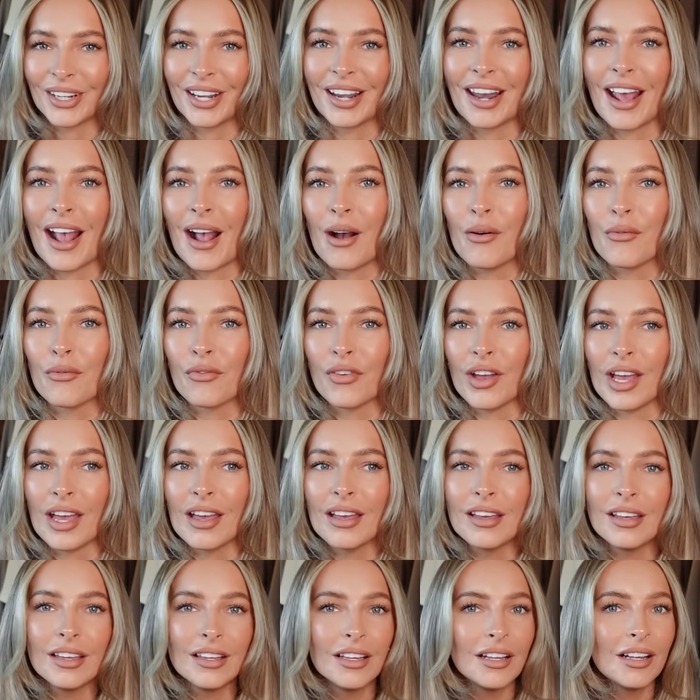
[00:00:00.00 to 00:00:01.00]
on an
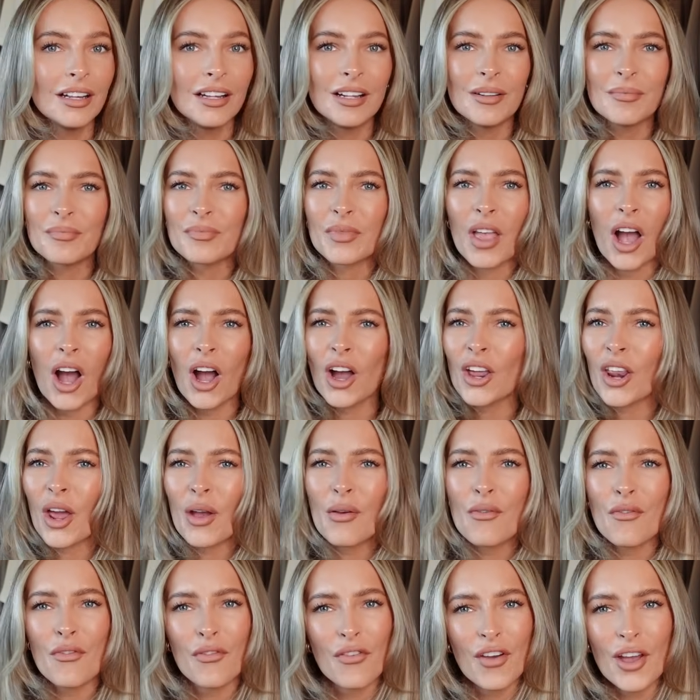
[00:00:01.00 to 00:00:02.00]
outfit,
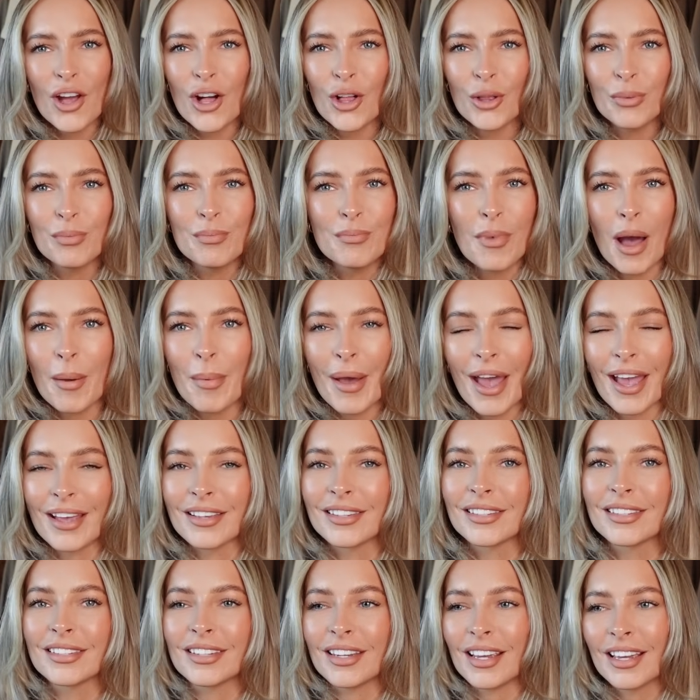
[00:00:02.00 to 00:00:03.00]
I don't feel my
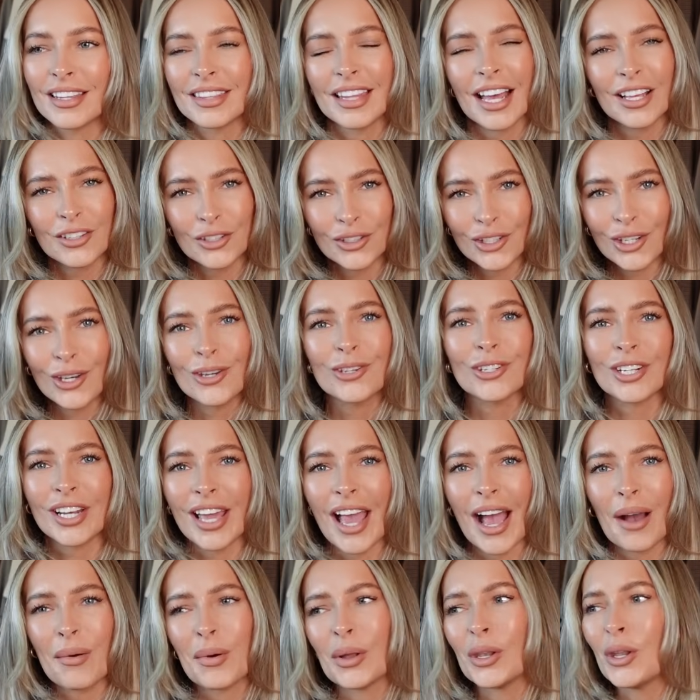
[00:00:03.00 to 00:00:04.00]
best. And that's
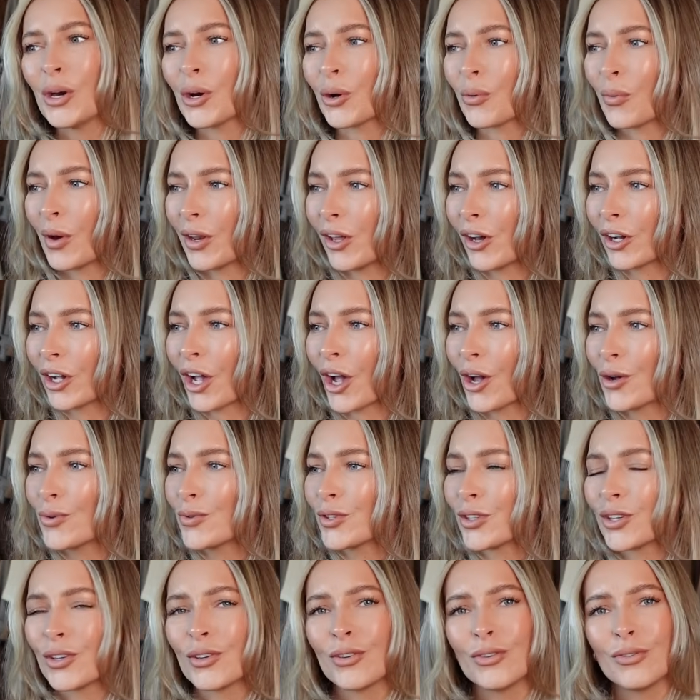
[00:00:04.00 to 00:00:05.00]
usually how I look when I go
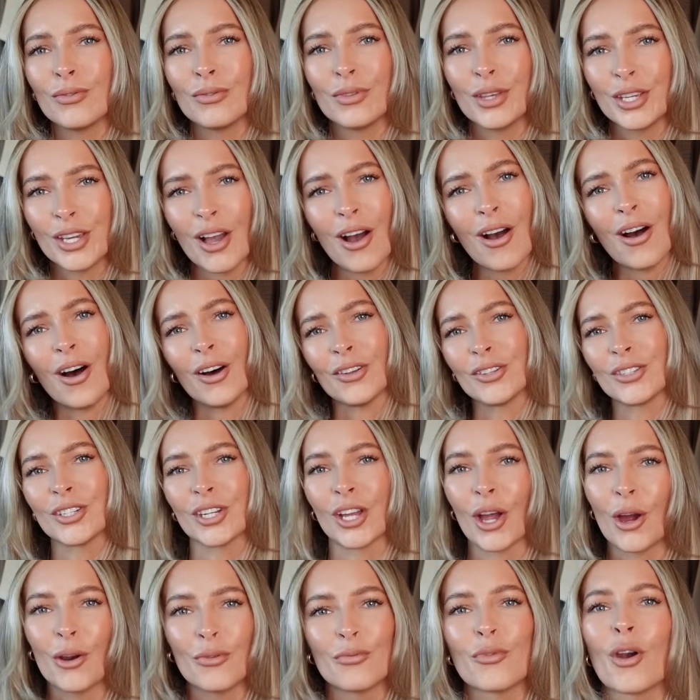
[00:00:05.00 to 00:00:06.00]
to the yard
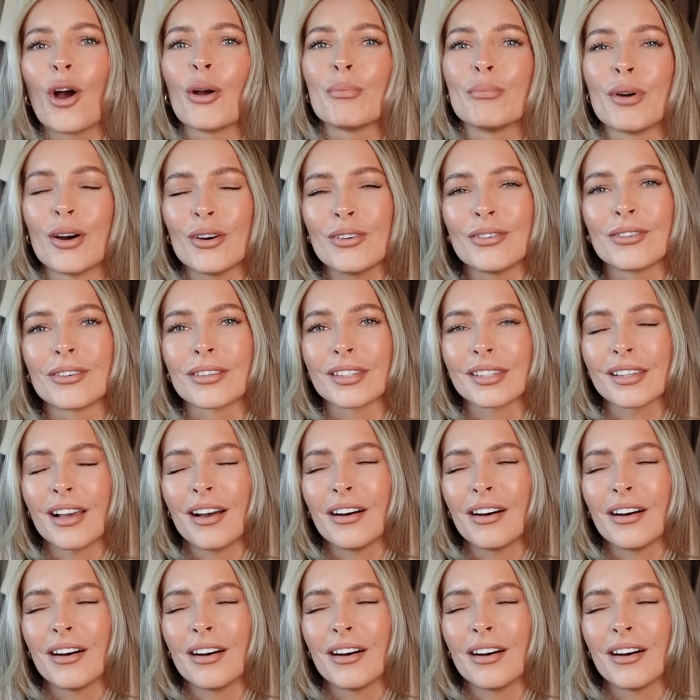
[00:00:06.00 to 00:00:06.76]
to go and ride my horse.